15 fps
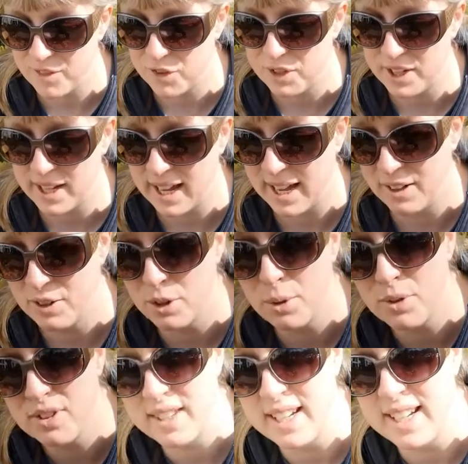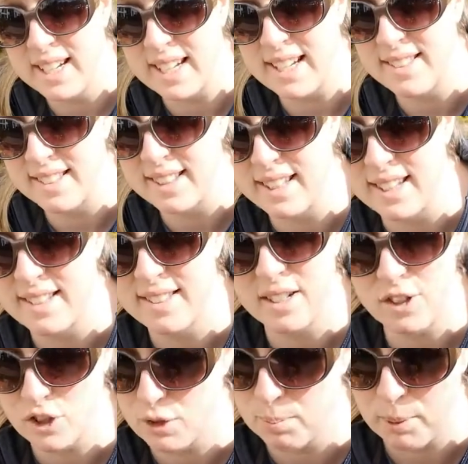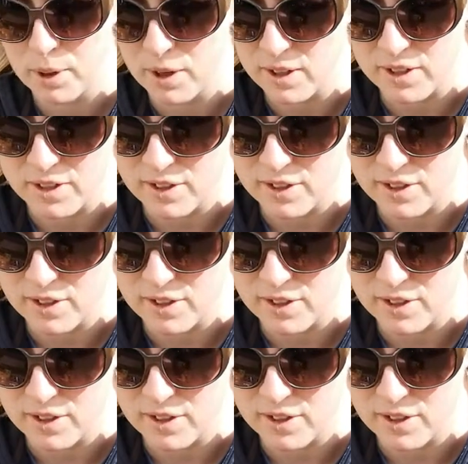So you can't grow seedlings in this, it'll just burn it.